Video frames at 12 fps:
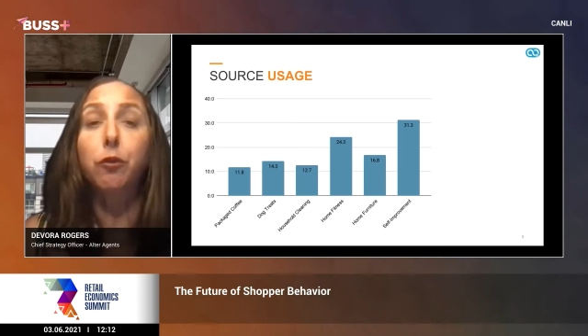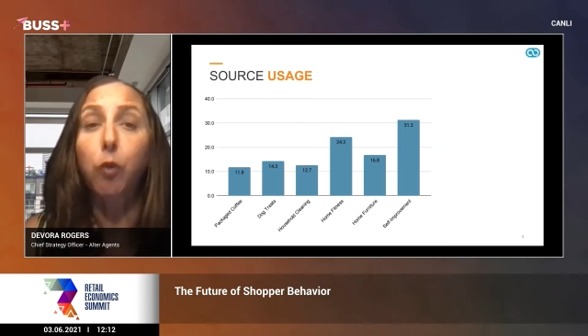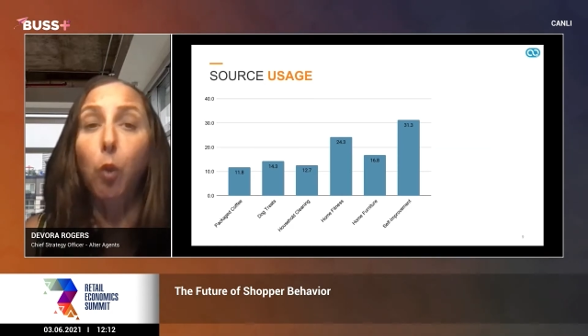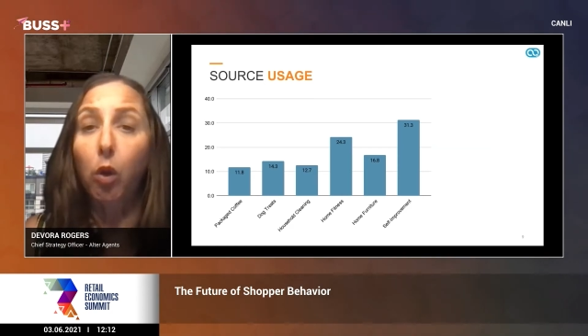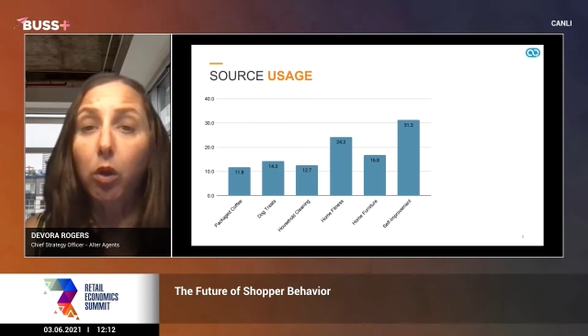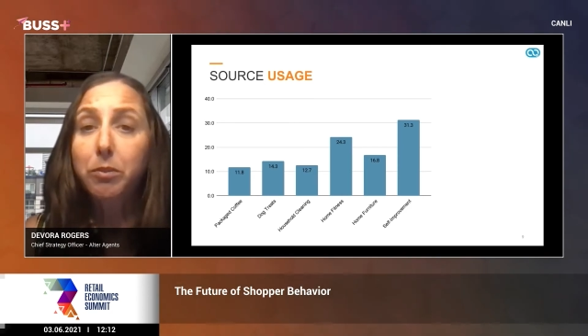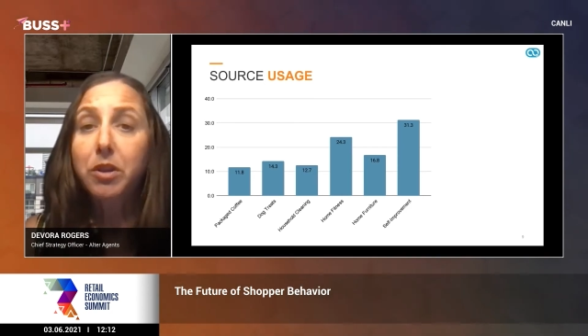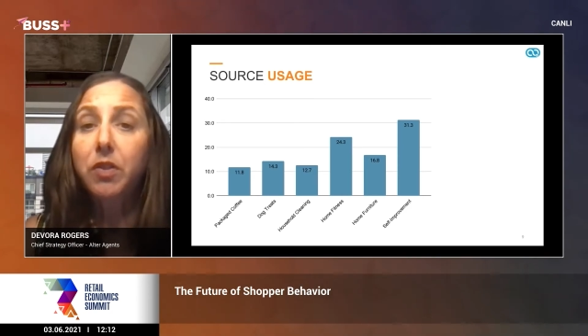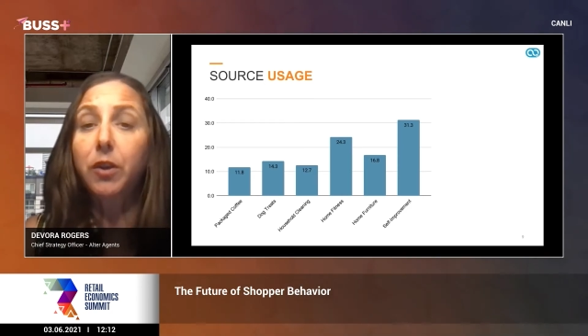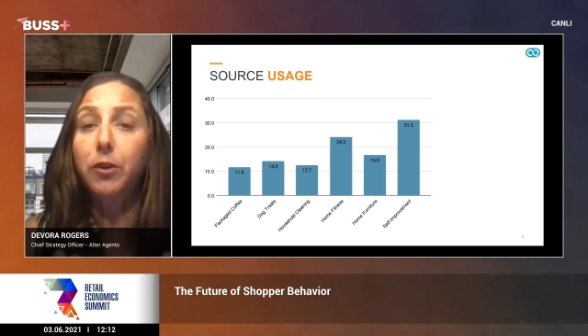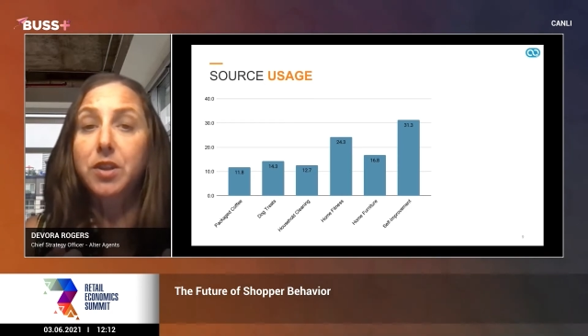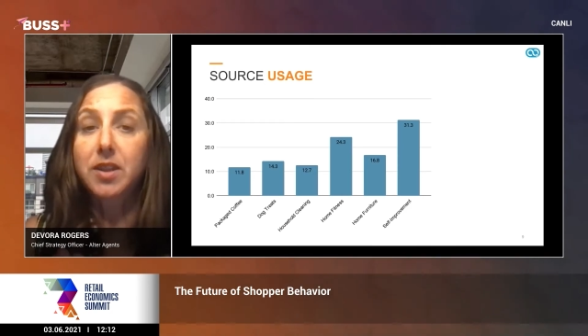how
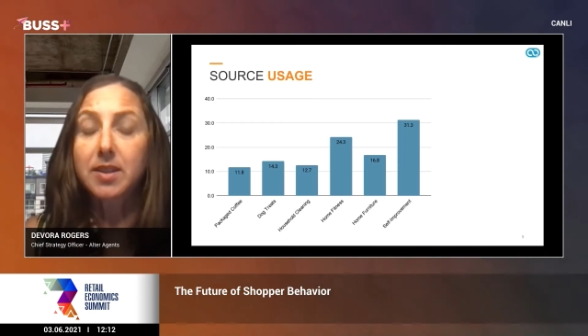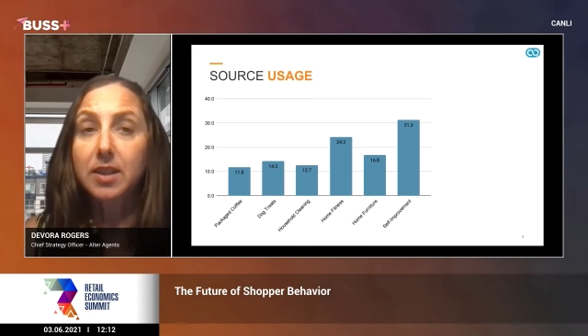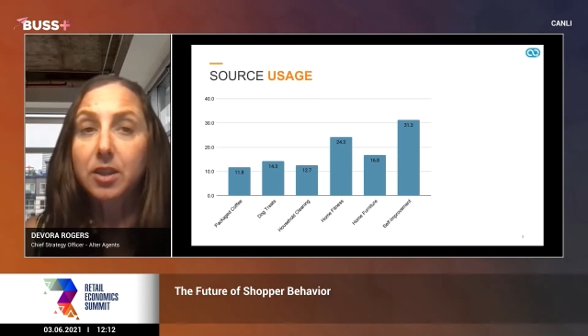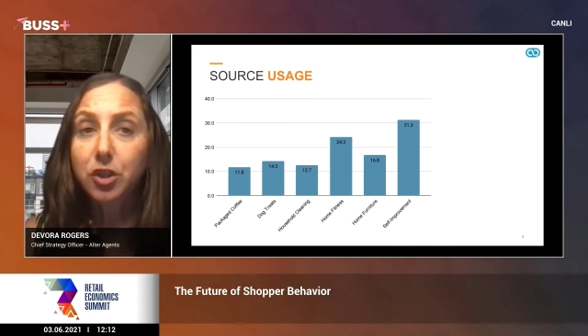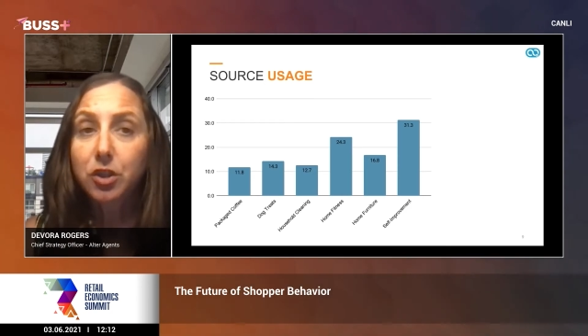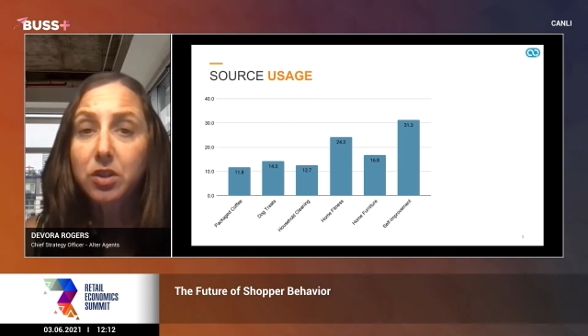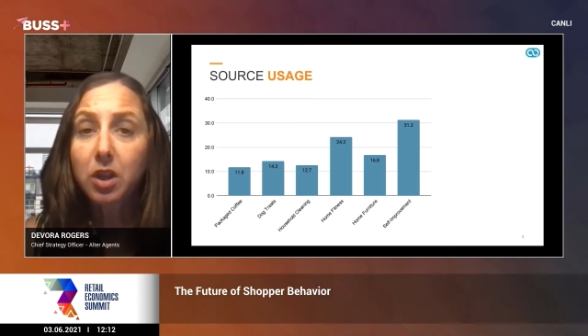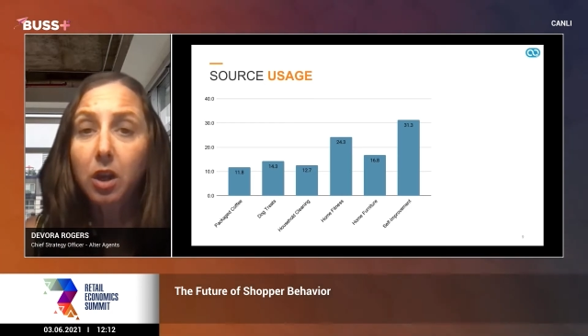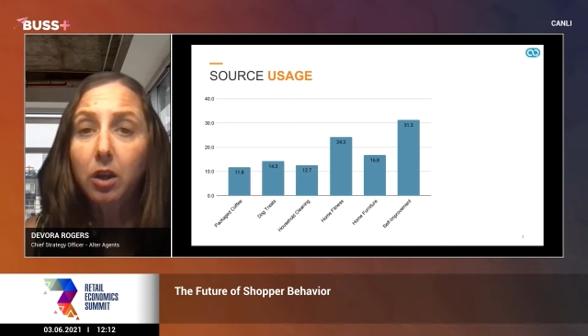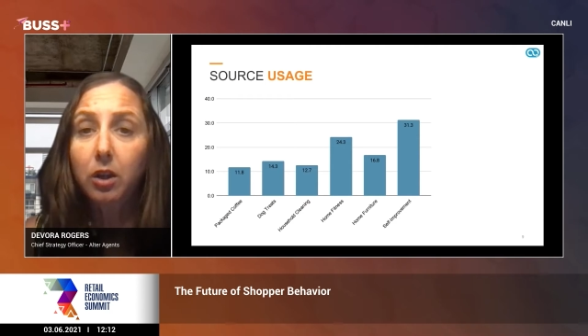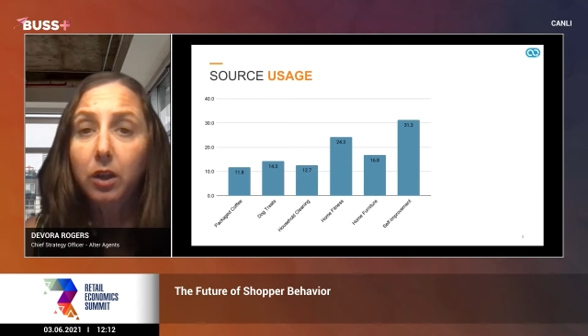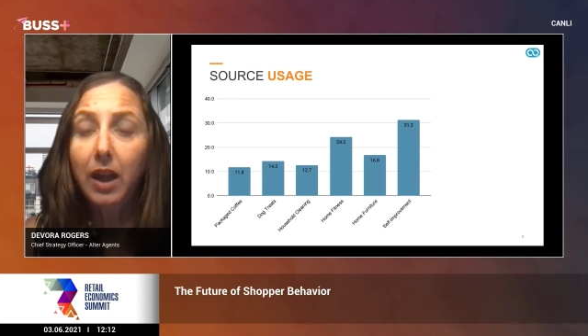informed their
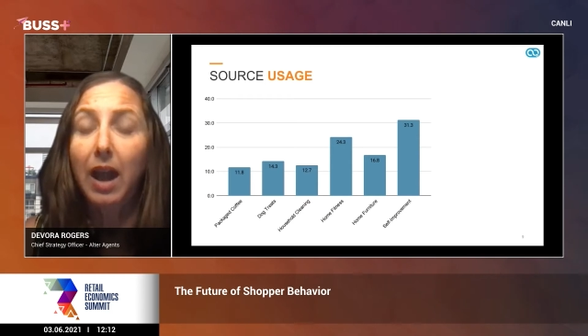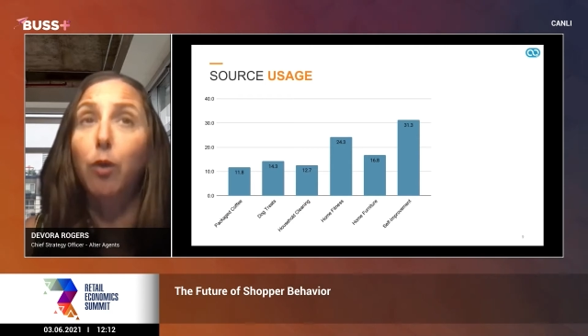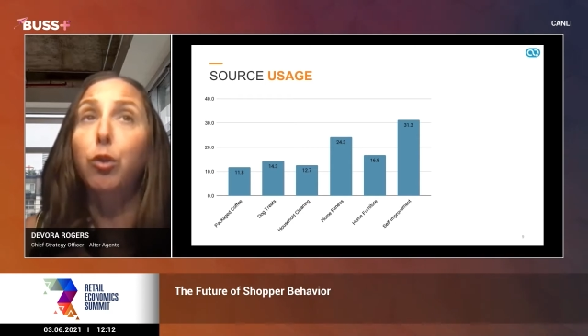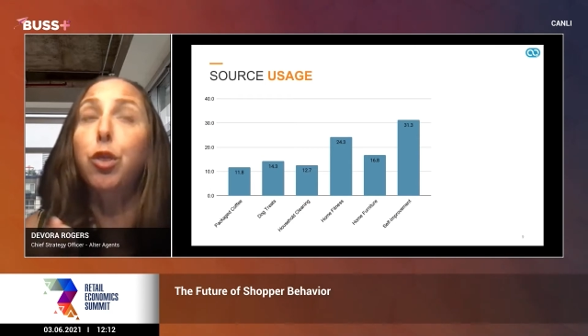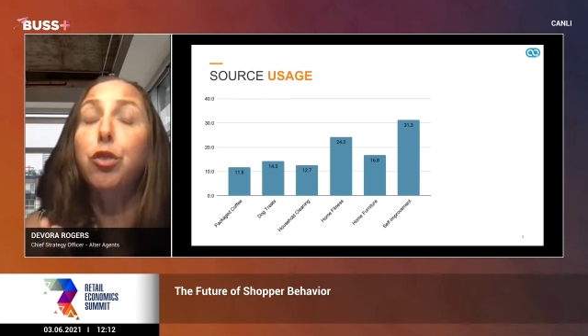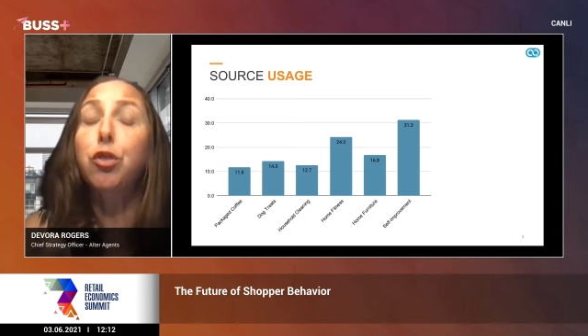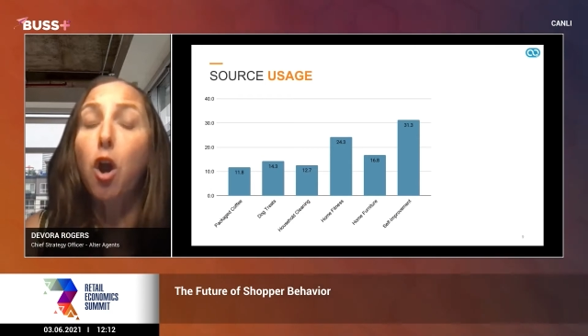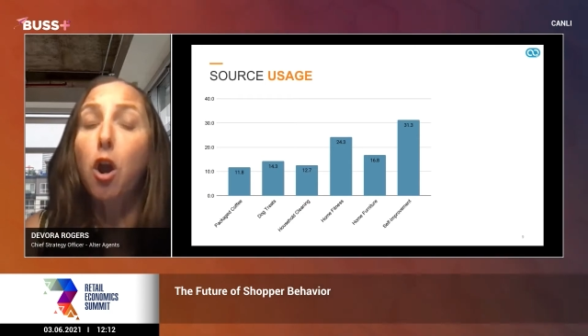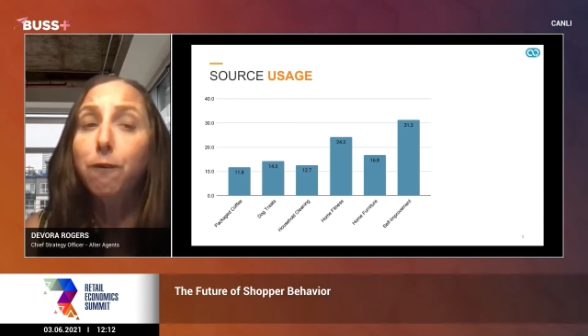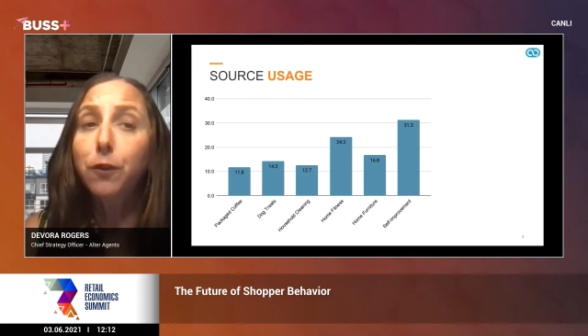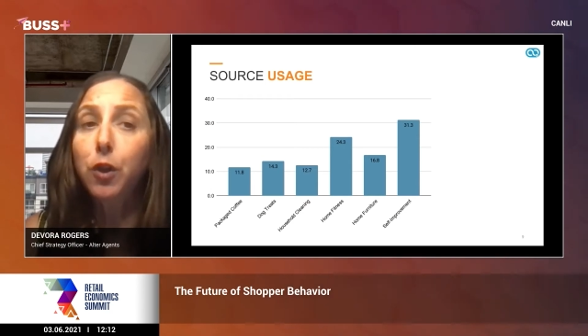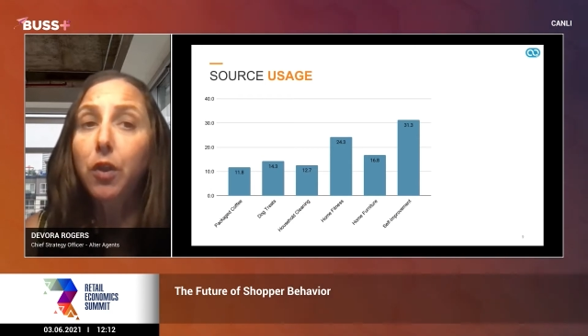decisions are, how
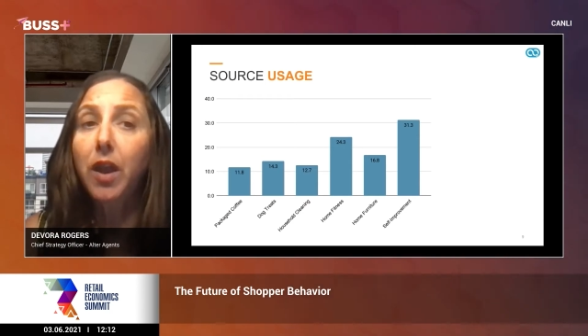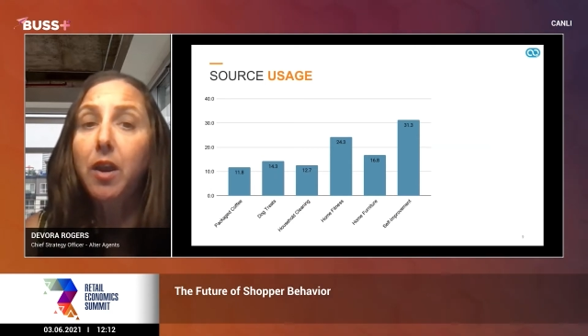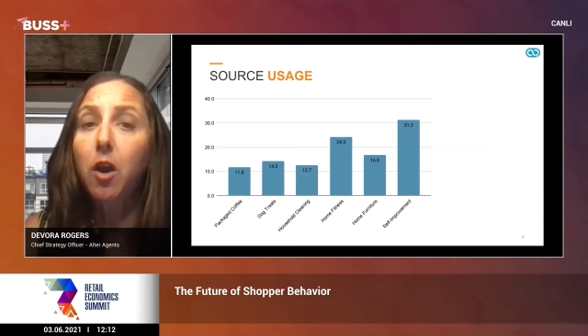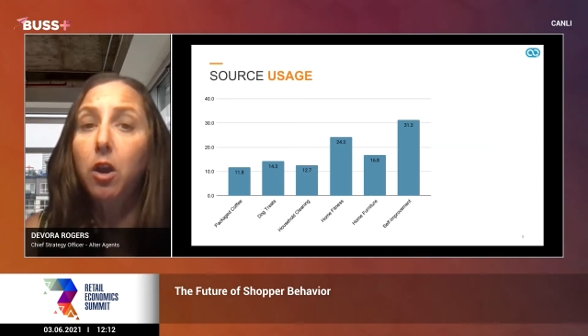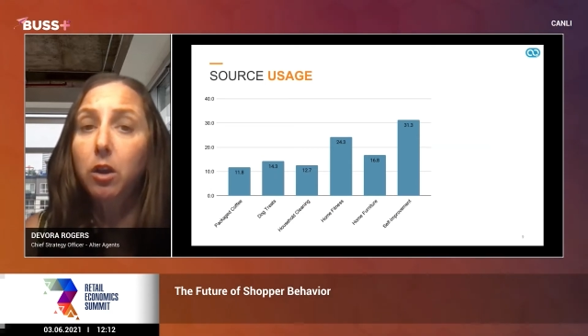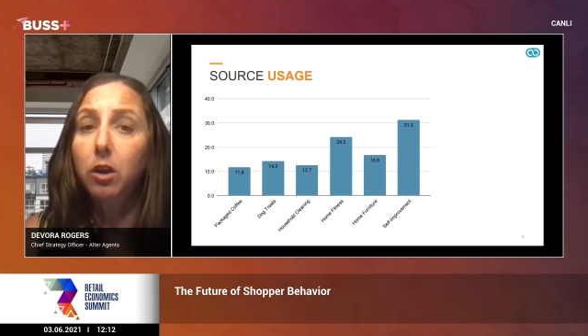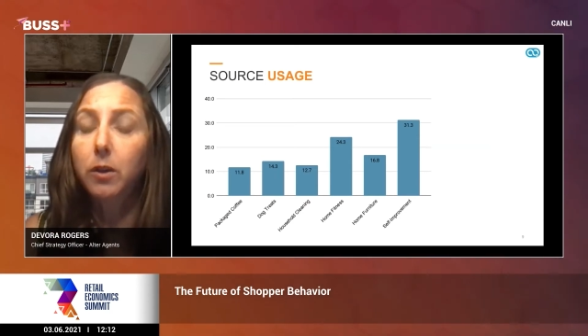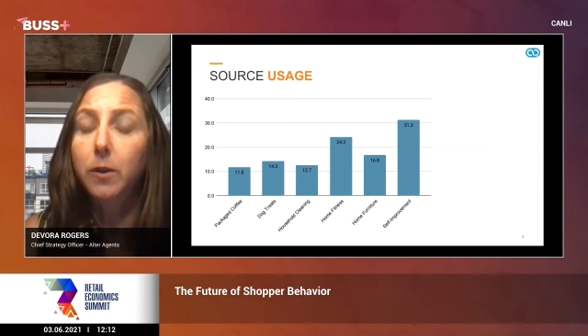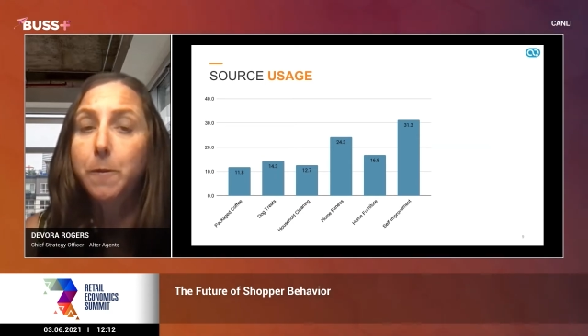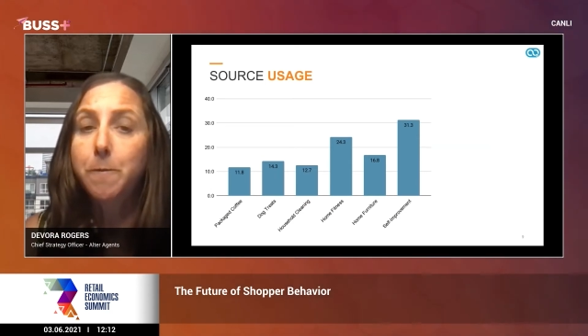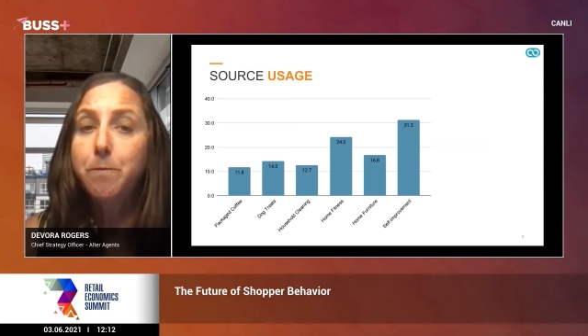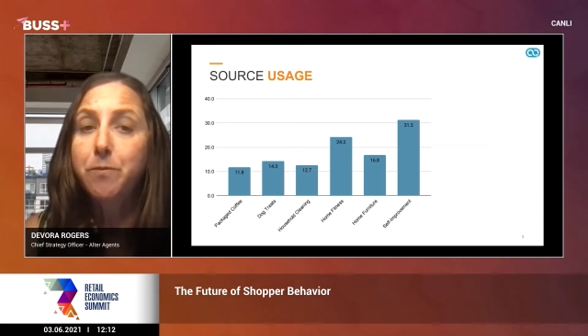thoughtful they
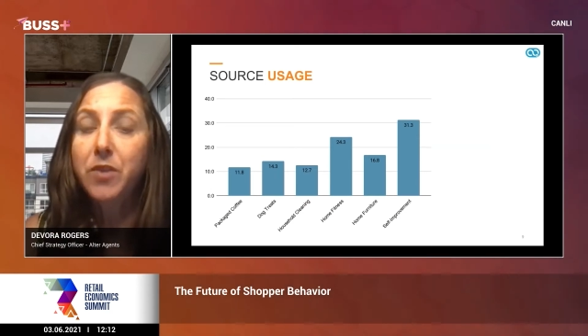are,